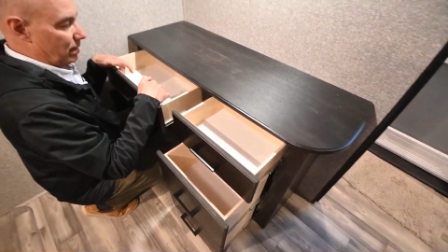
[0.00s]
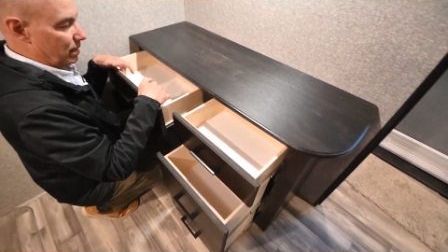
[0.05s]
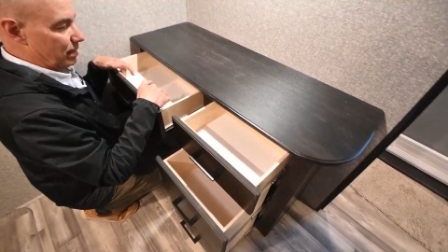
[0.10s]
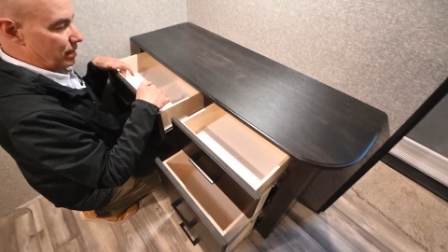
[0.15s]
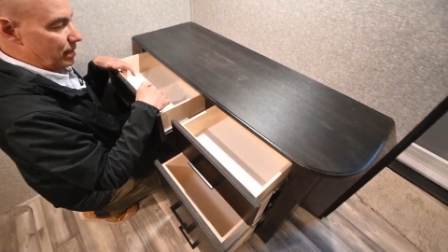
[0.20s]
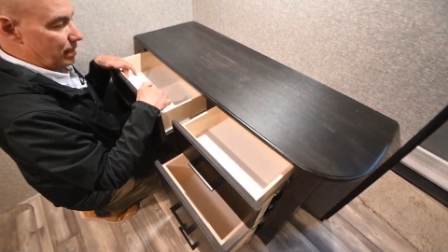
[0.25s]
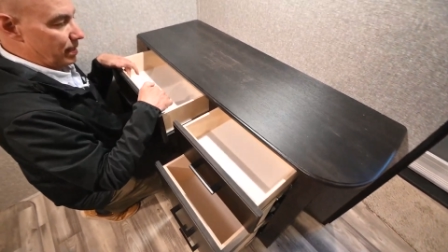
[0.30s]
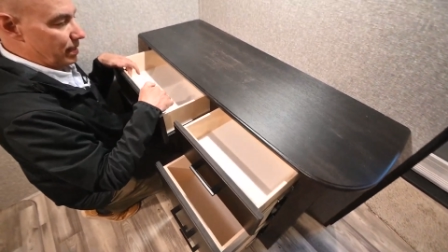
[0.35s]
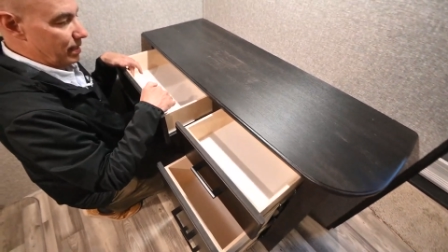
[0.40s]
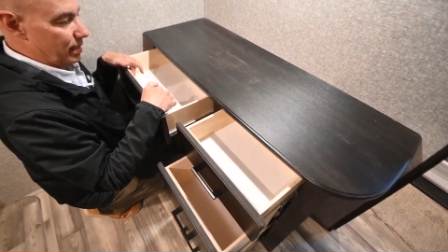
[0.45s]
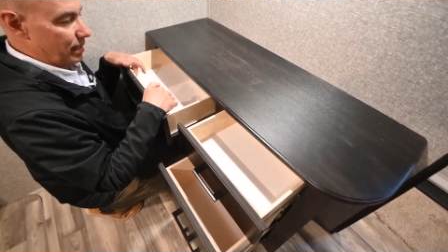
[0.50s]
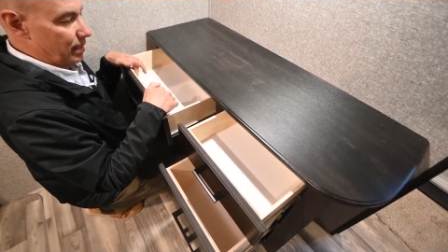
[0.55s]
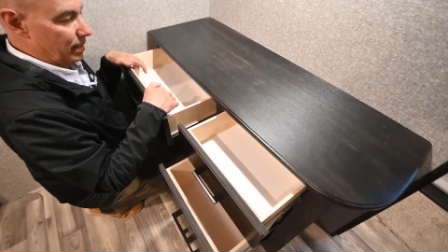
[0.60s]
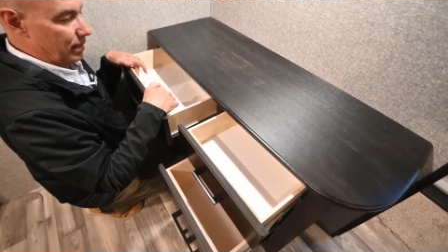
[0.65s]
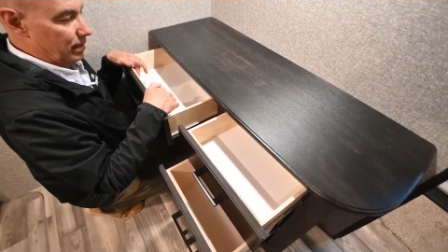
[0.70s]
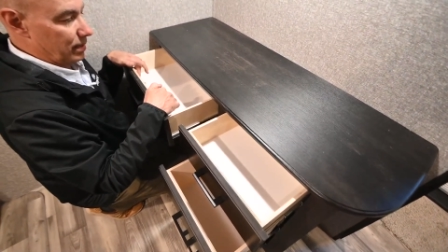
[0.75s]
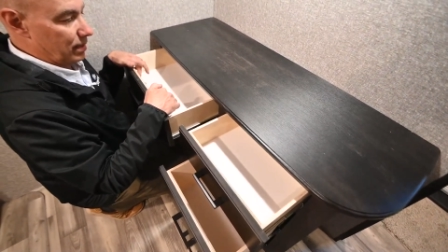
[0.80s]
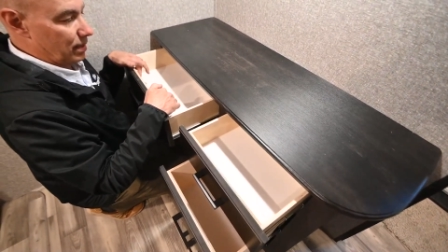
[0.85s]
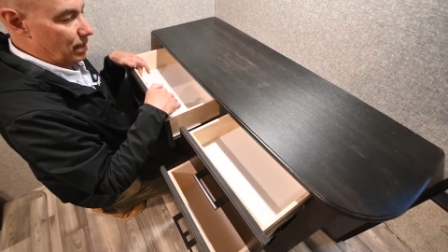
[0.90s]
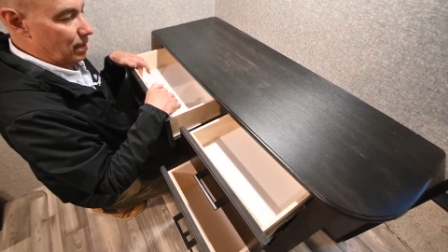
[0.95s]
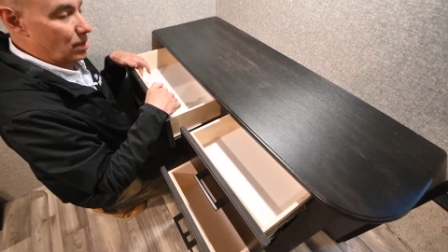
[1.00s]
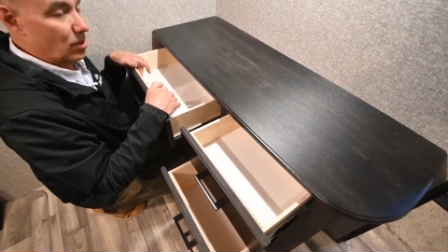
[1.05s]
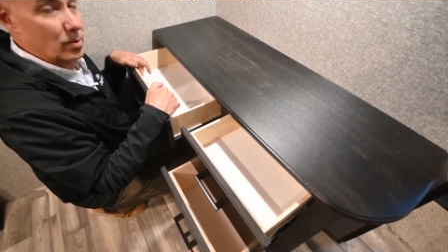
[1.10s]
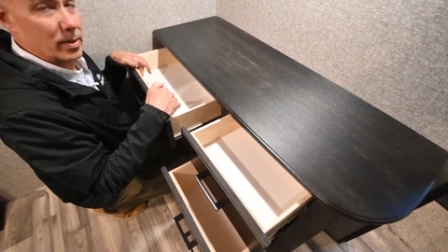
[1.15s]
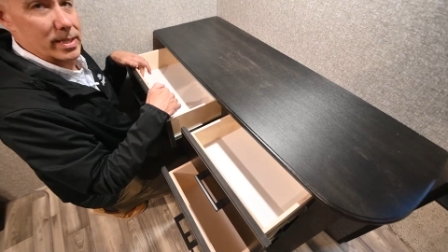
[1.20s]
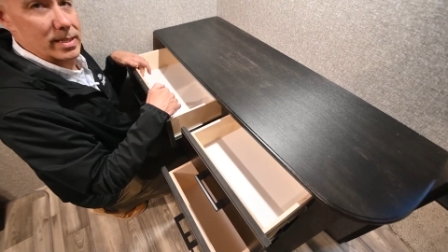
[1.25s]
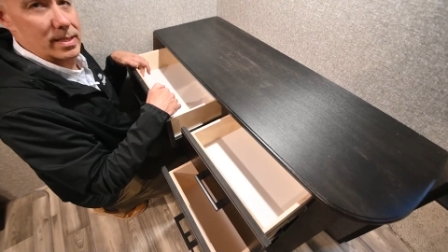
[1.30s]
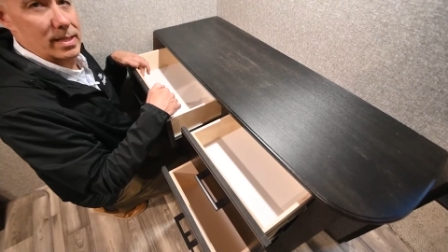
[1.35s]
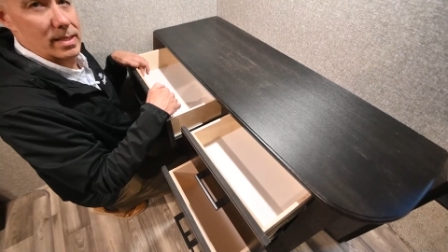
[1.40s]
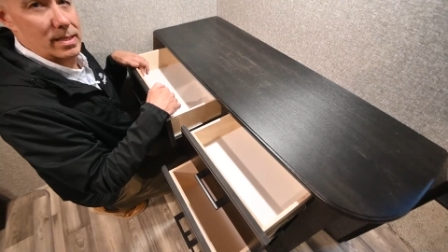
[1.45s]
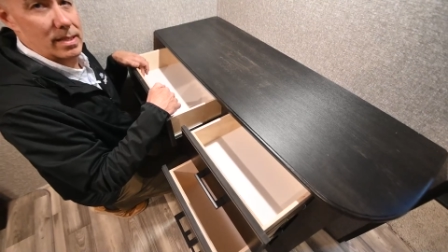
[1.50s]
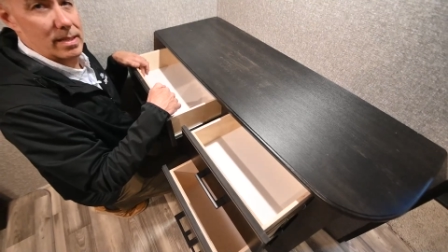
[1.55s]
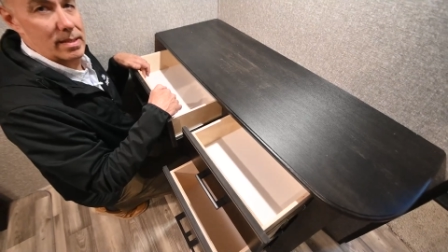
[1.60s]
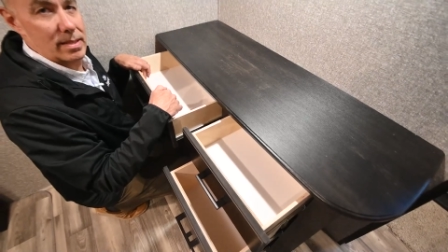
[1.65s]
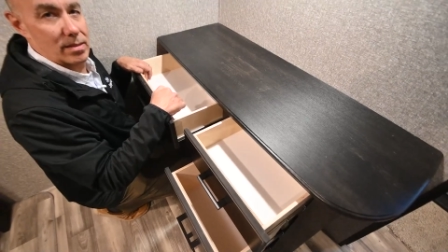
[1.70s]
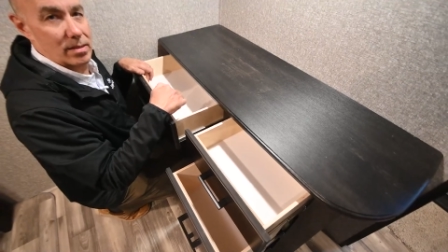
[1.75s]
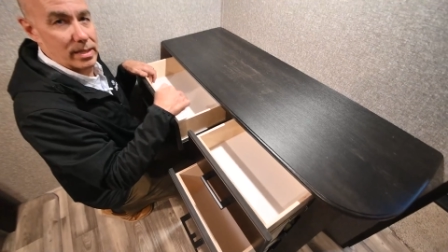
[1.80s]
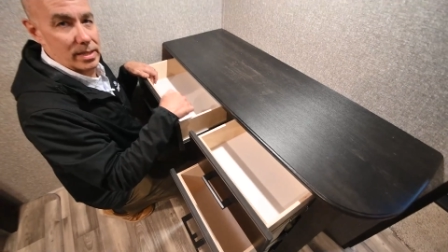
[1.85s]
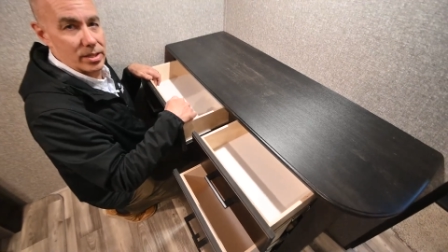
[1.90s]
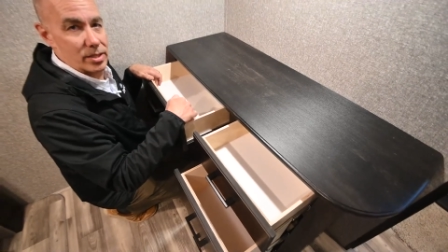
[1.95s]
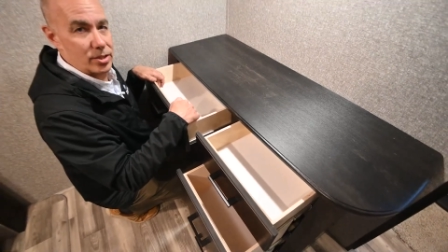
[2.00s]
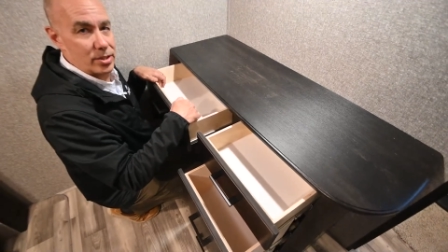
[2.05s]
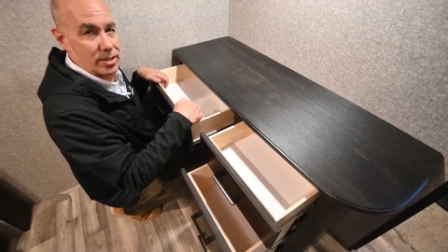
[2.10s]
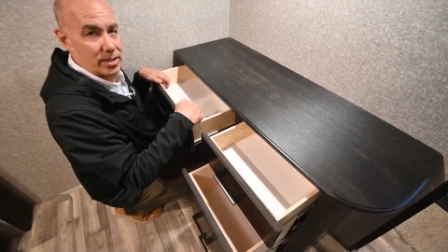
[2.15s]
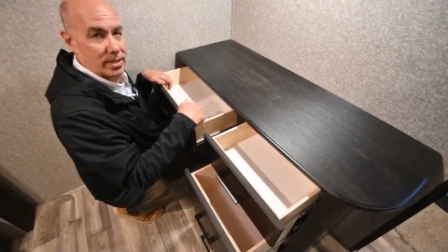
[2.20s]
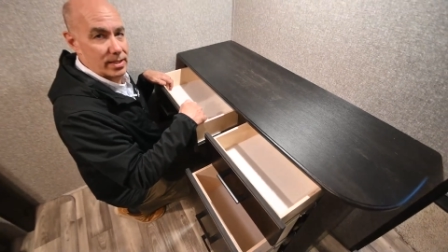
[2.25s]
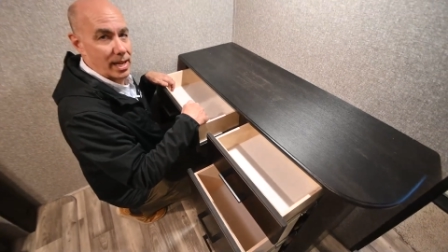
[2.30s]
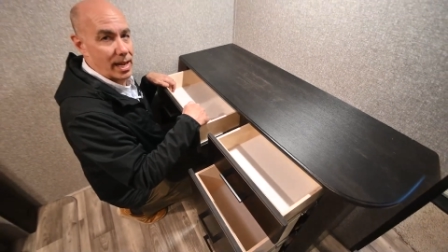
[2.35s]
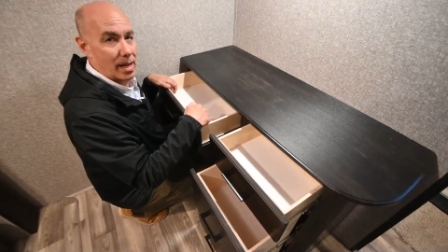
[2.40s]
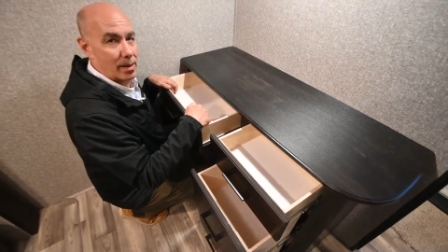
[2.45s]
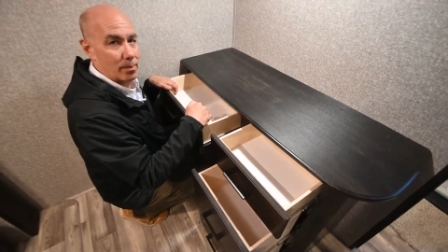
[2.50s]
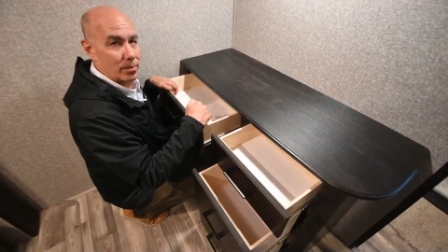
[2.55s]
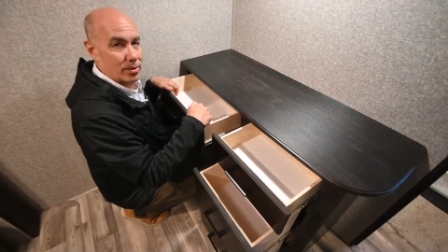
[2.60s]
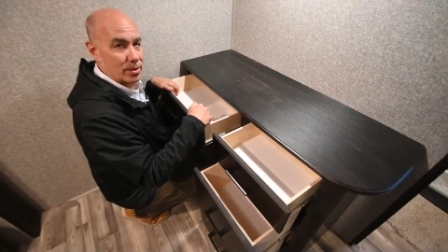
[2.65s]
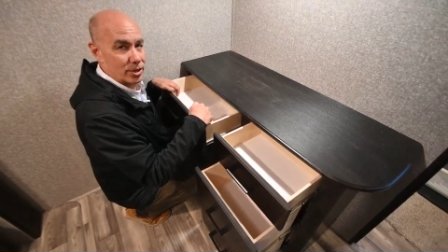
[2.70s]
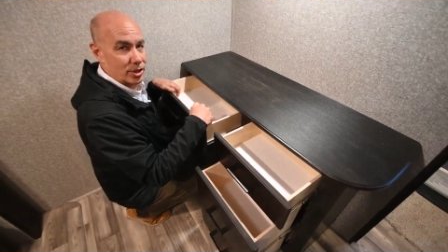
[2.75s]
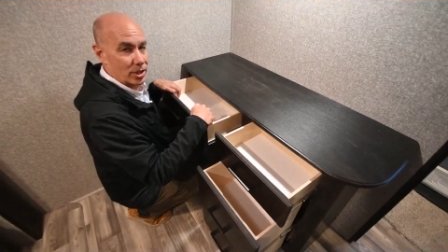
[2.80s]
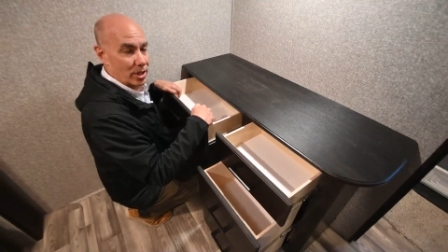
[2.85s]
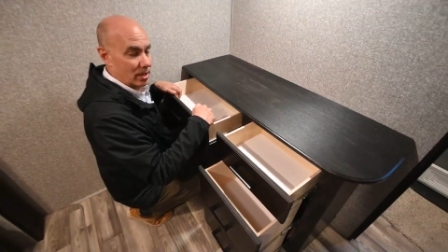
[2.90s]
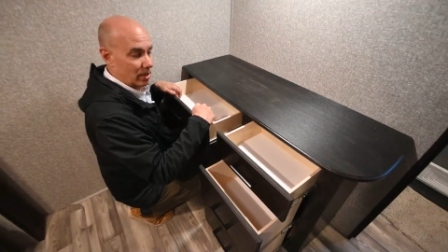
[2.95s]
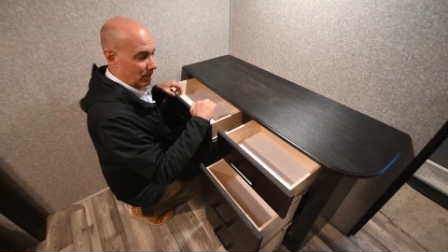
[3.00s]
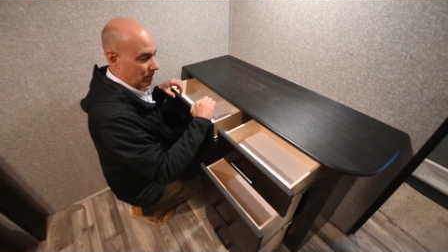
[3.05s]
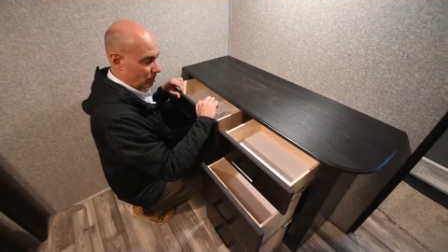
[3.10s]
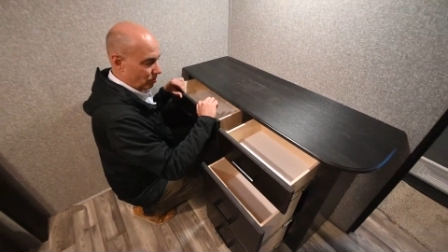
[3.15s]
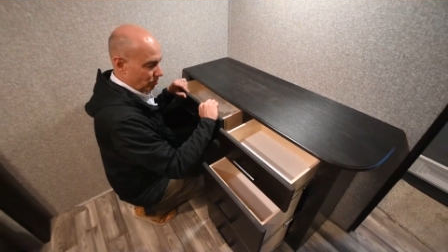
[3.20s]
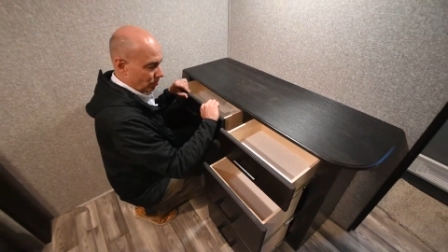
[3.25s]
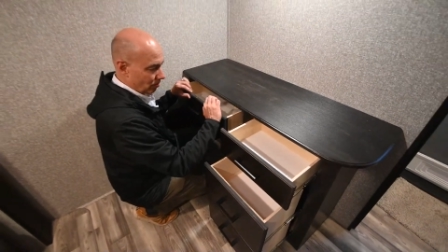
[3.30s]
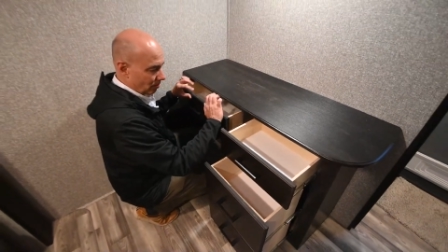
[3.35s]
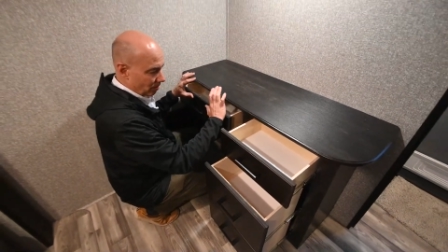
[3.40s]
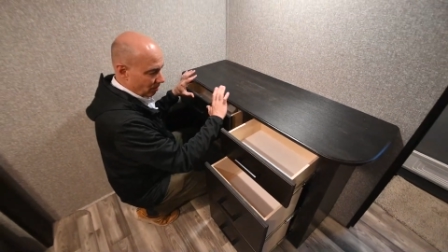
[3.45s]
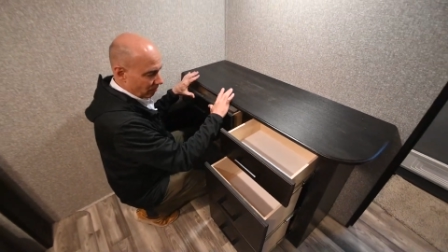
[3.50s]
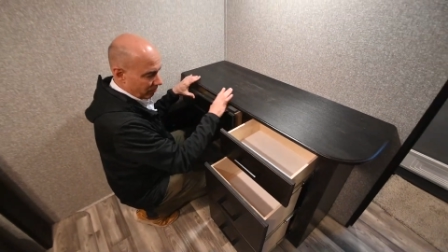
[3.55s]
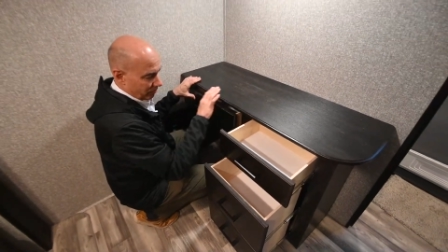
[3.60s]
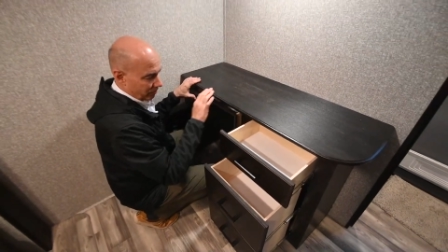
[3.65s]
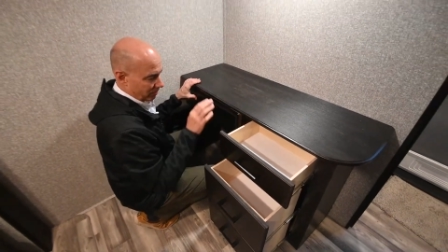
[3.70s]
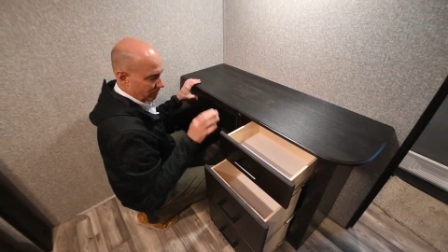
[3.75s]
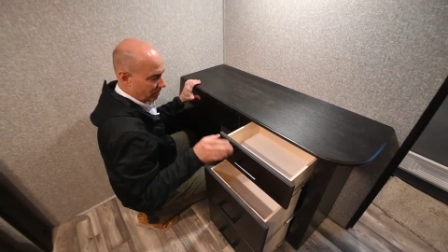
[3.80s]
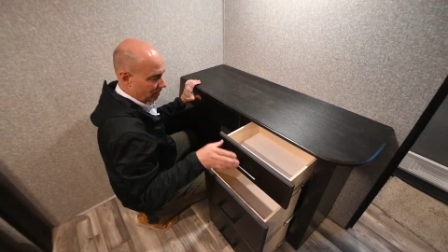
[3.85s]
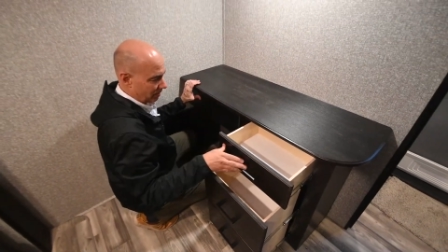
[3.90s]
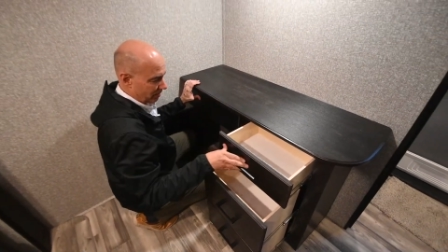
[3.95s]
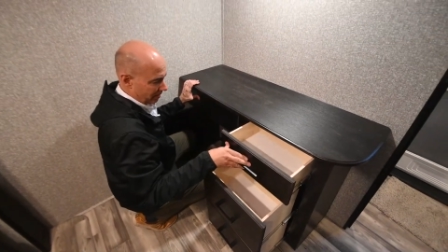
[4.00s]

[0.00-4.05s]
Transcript: the always necessary top junk drawer for all